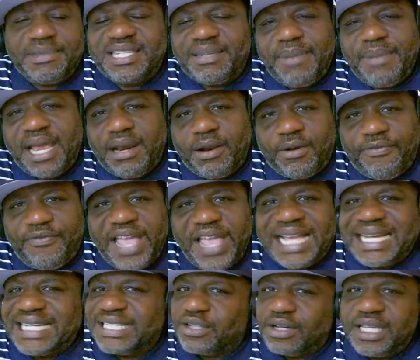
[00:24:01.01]
As a matter of
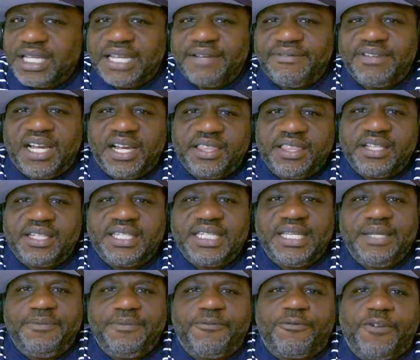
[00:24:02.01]
fact, it's gonna give the other
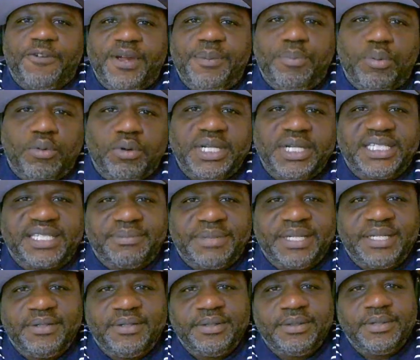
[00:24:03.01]
team free points,
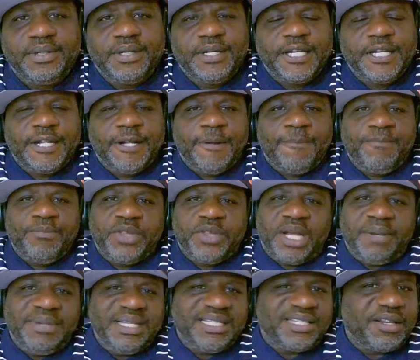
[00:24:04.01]
man. You
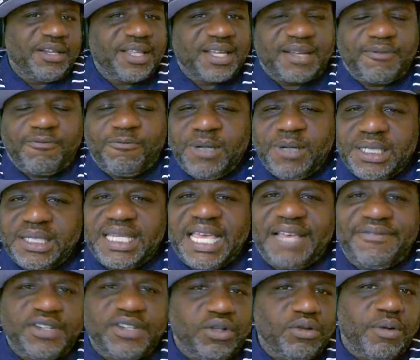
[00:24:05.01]
know what I mean? So the Wizards
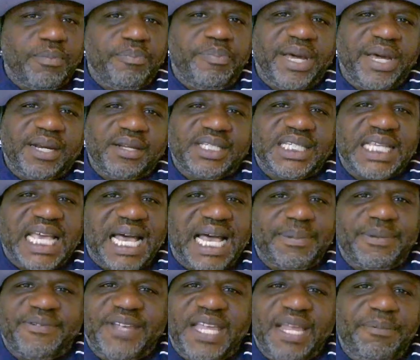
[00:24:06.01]
have to do a better
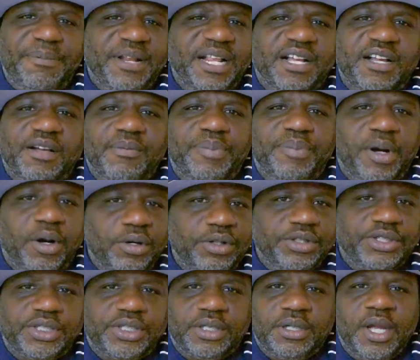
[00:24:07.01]
job of keeping their
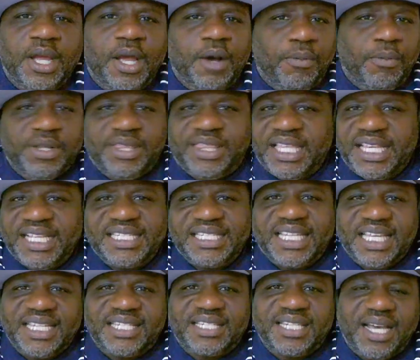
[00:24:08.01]
composure when things
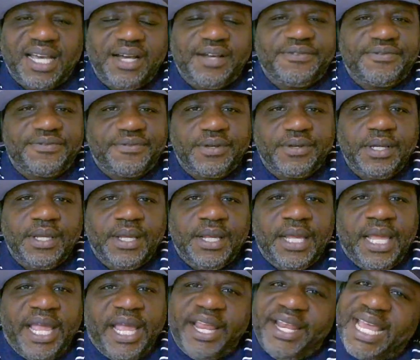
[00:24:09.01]
get tough.
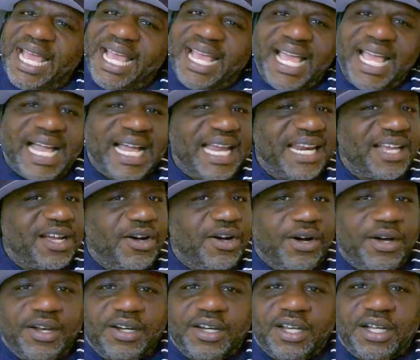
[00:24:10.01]
And that, I got to
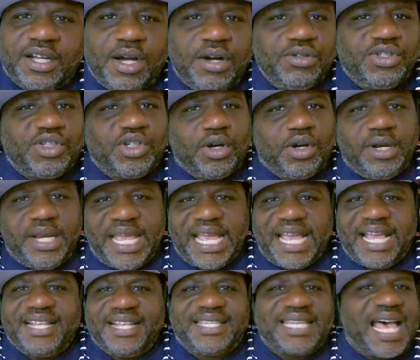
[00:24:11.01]
call the coach on
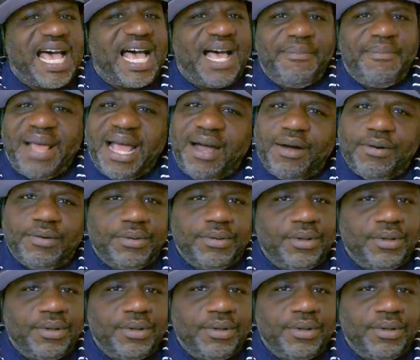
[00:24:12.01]
that. Time out.